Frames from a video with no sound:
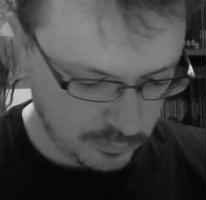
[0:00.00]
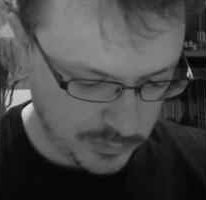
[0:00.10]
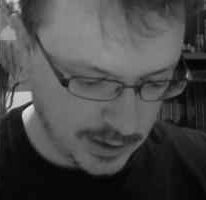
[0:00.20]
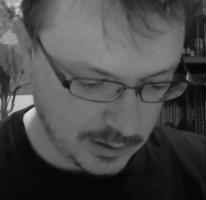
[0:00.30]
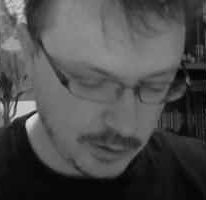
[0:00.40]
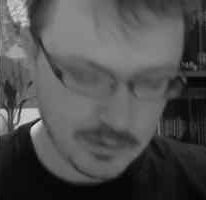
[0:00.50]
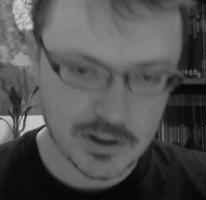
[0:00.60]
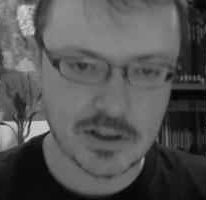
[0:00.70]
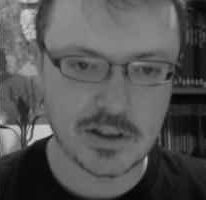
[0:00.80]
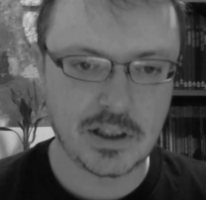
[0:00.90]
take
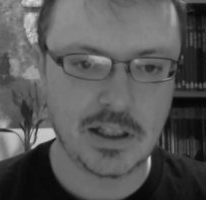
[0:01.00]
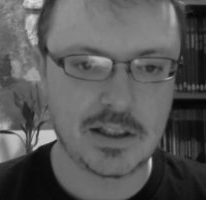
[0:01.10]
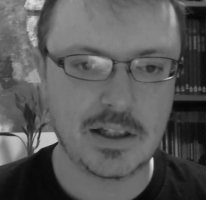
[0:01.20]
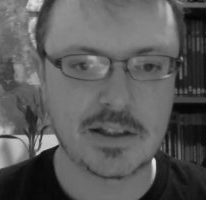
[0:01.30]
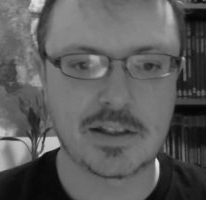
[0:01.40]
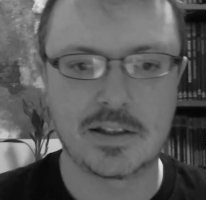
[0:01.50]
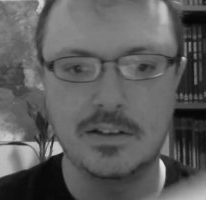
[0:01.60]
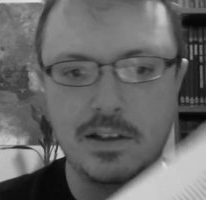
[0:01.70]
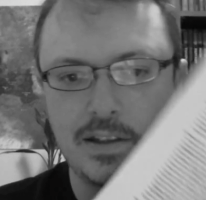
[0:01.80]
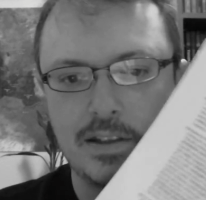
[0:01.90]
notes.
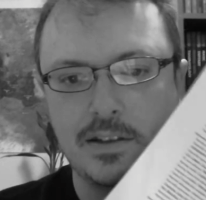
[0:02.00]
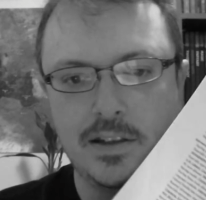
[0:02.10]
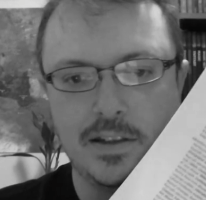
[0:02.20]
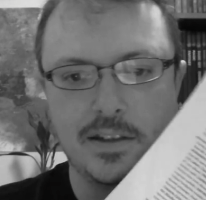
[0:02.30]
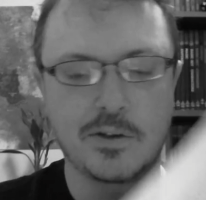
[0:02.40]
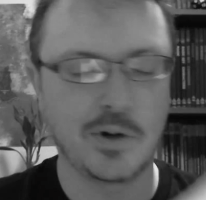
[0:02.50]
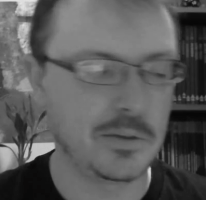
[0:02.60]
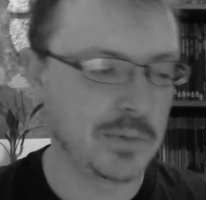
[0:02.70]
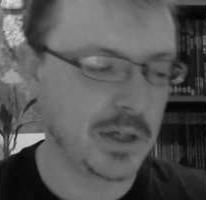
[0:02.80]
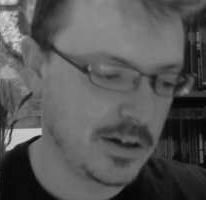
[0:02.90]
This is great
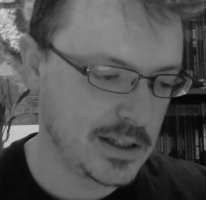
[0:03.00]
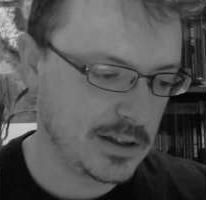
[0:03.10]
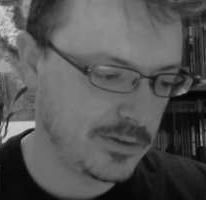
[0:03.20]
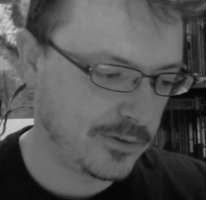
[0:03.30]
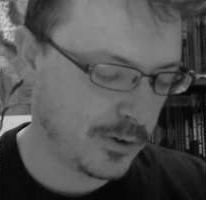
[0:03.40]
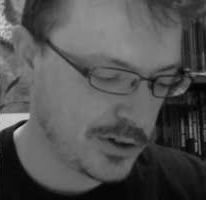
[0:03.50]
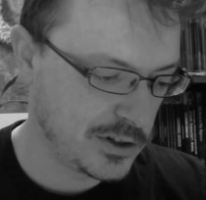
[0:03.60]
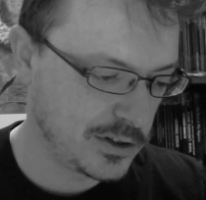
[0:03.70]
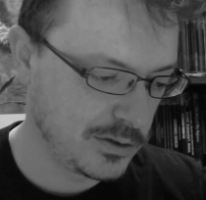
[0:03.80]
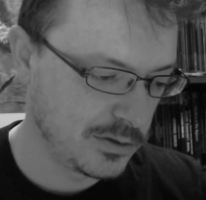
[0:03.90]
because it
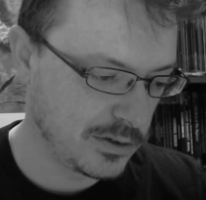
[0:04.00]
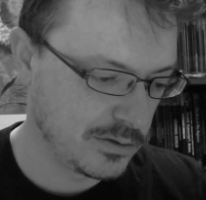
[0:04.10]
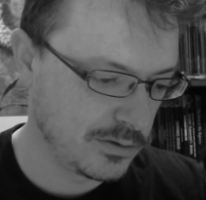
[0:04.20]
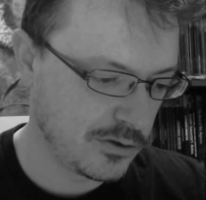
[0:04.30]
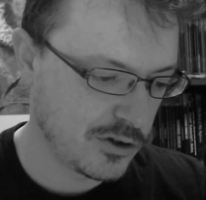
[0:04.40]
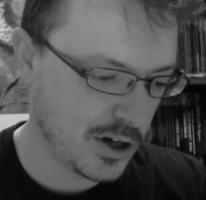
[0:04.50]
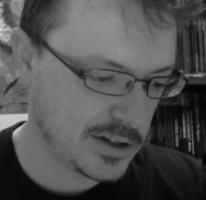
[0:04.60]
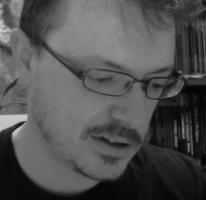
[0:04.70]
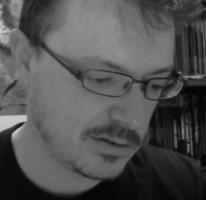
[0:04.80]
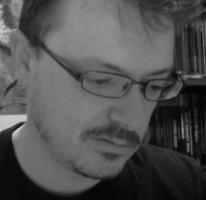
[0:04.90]
forces you to
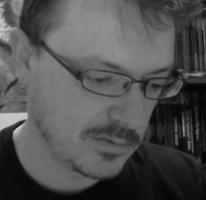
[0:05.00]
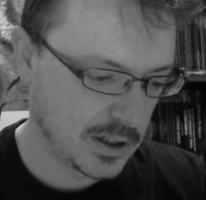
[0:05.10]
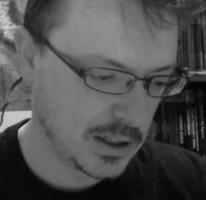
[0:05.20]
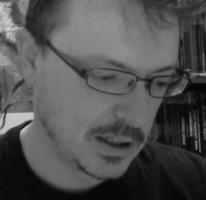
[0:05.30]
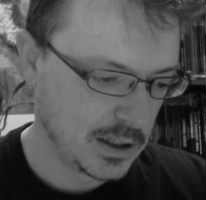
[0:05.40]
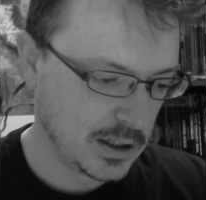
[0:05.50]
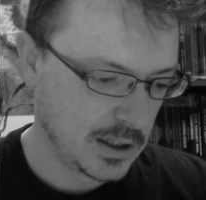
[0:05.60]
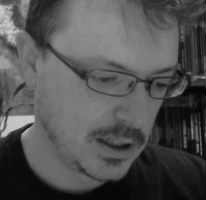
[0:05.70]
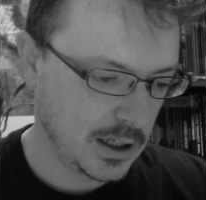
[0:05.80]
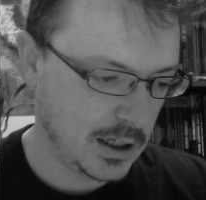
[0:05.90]
just
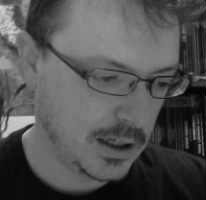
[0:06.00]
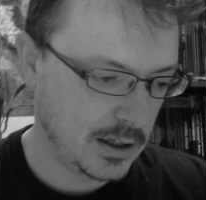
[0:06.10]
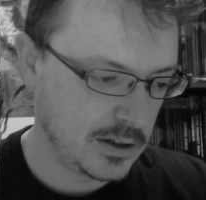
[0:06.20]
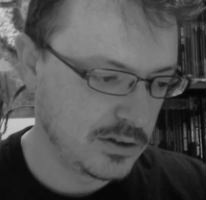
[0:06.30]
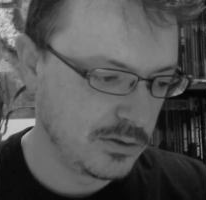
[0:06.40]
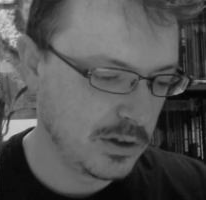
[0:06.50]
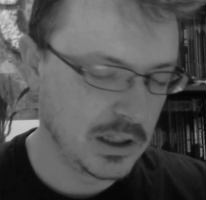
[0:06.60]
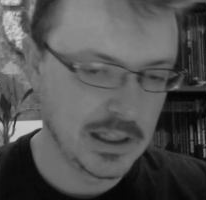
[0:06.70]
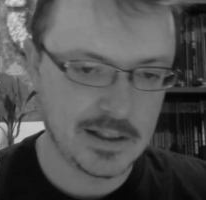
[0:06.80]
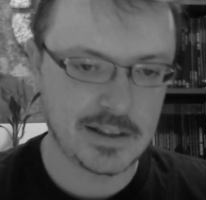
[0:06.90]
do a
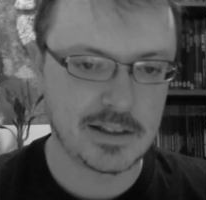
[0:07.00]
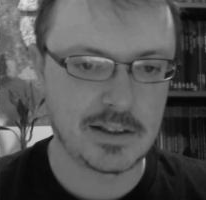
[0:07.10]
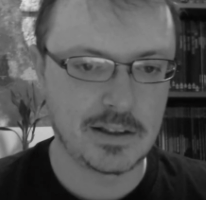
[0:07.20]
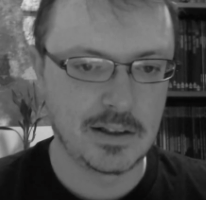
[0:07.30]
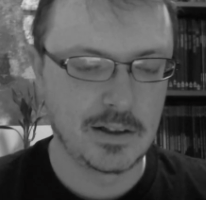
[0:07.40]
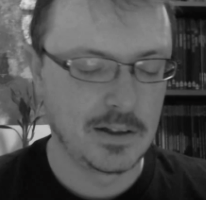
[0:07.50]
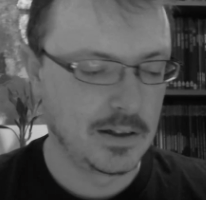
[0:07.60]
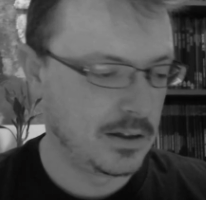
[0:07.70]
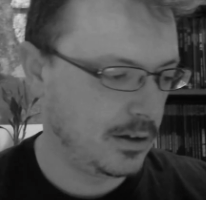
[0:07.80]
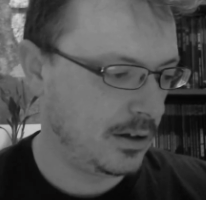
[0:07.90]
list
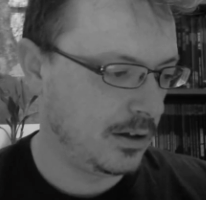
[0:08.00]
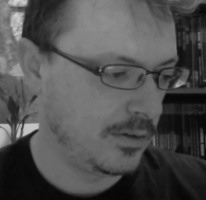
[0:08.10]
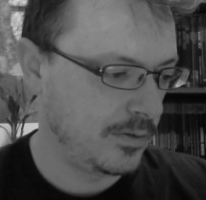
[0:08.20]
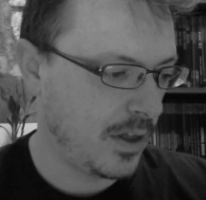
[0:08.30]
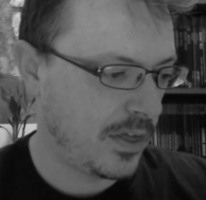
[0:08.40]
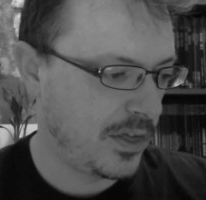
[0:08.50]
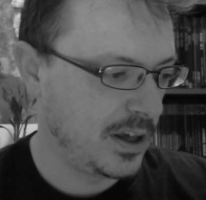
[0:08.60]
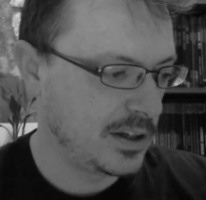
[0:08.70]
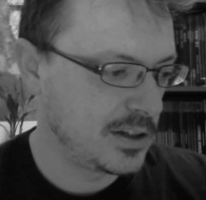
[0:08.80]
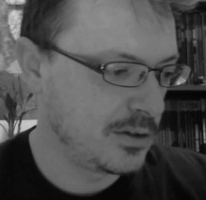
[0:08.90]
of
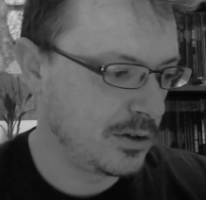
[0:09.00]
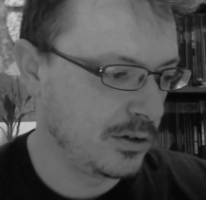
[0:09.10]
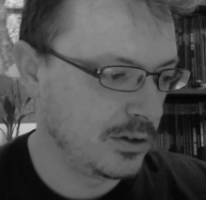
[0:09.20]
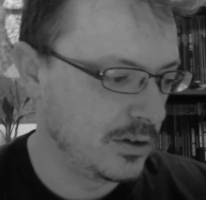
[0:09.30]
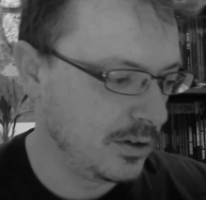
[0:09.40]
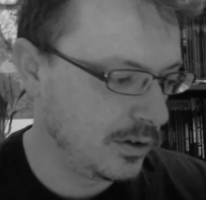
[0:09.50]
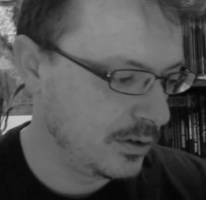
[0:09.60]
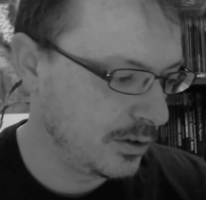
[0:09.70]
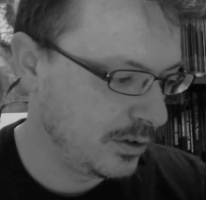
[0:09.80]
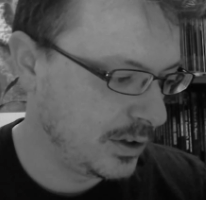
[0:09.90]
things you could
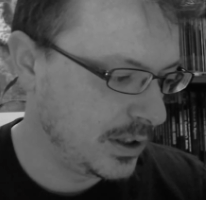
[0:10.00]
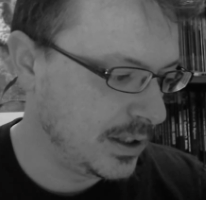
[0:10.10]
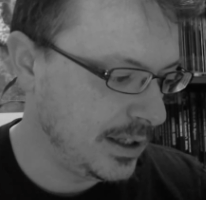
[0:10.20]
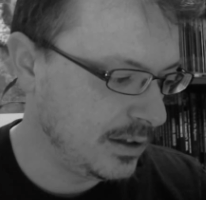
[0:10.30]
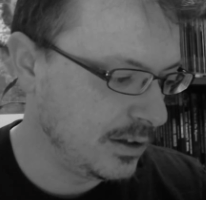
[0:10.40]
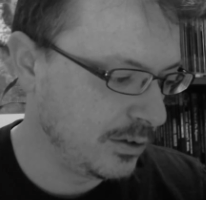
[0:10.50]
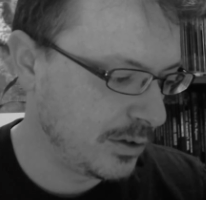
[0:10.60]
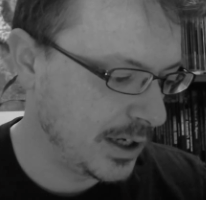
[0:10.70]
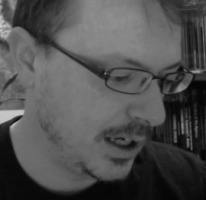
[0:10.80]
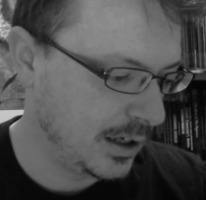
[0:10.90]
need in your
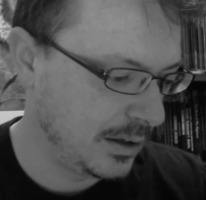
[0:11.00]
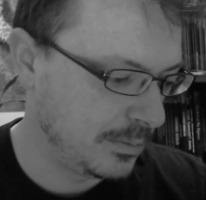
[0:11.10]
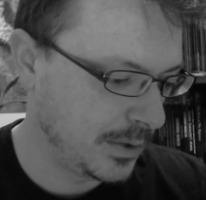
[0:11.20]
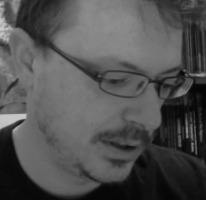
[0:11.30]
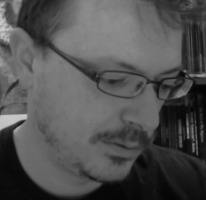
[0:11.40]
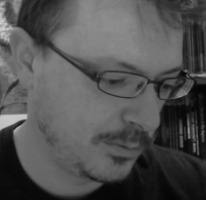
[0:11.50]
game, and